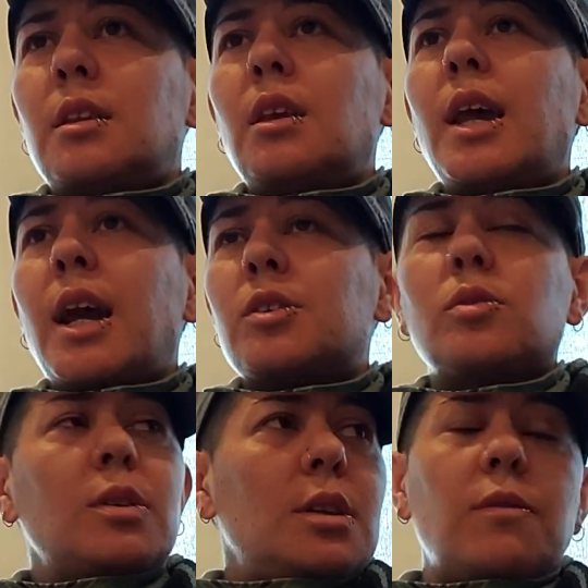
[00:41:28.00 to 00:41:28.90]
The
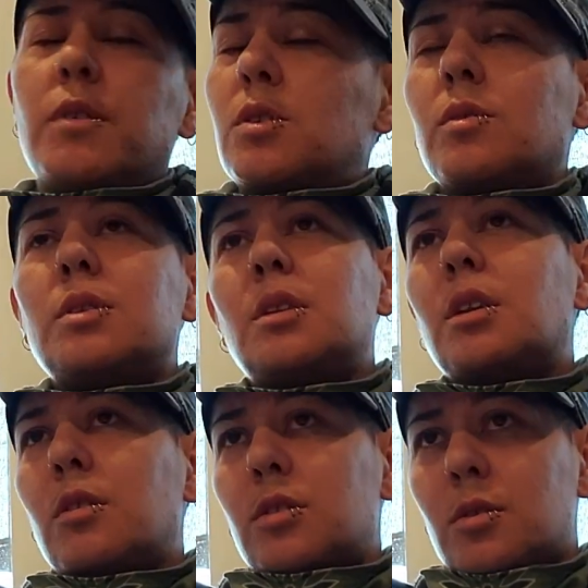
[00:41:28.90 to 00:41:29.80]
actual individuals in
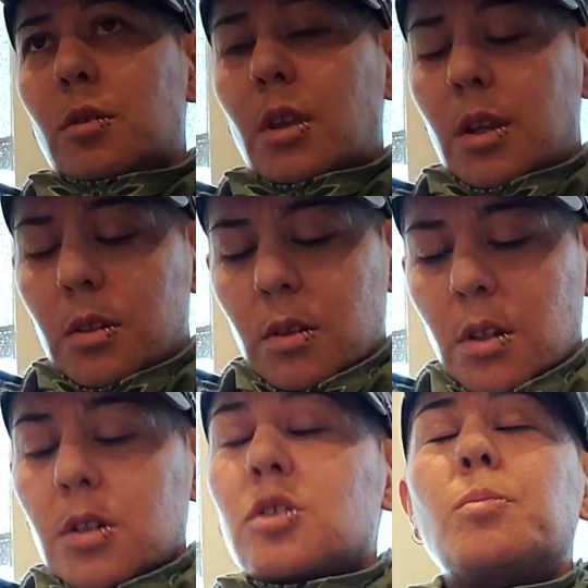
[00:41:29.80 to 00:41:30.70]
the
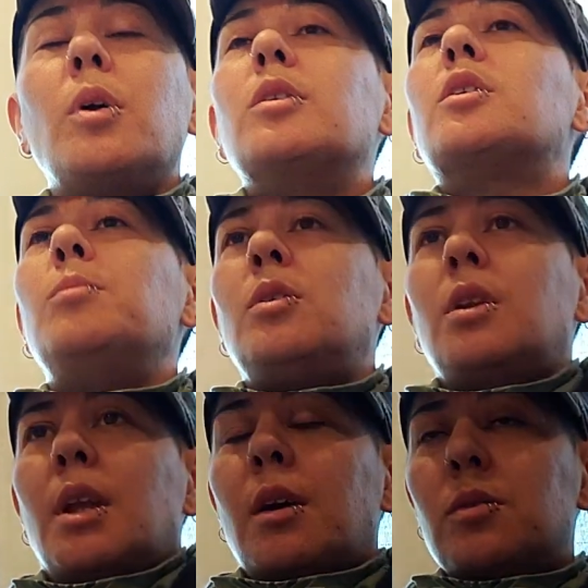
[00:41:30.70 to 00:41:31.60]
smaller
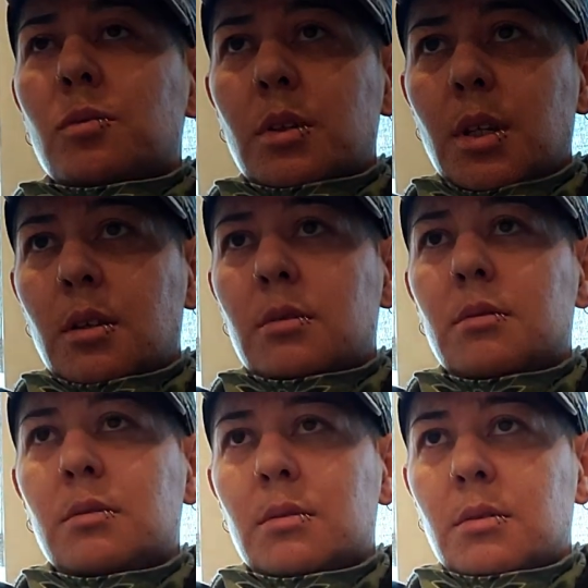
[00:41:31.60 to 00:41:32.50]
community I was within,
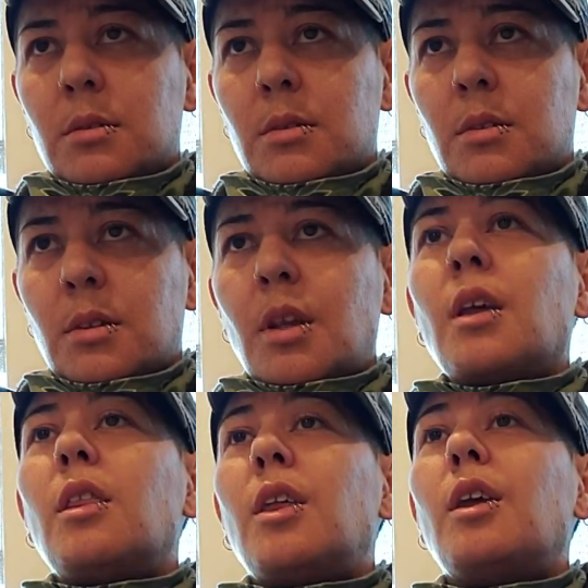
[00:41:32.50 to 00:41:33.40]

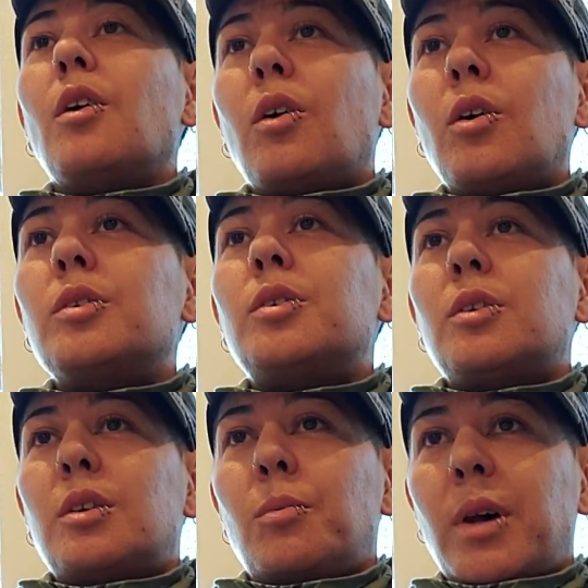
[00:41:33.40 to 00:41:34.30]
they all
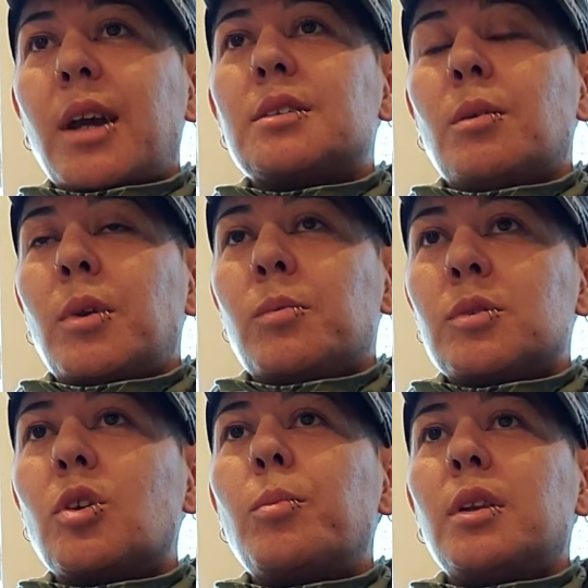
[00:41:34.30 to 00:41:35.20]
turned their backs on me when
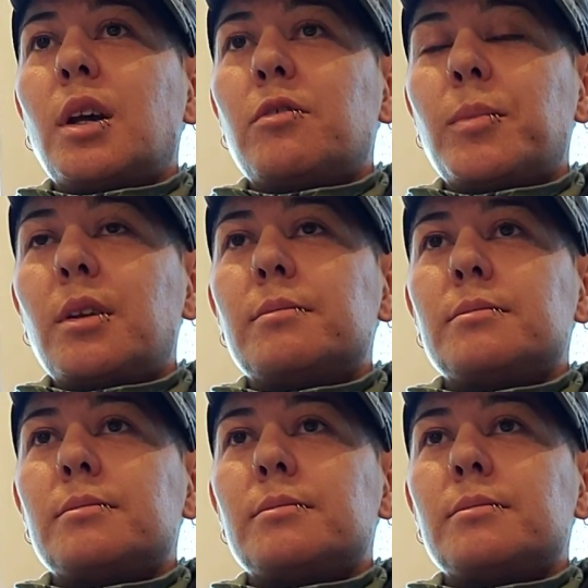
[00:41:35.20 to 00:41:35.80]
Toby left me.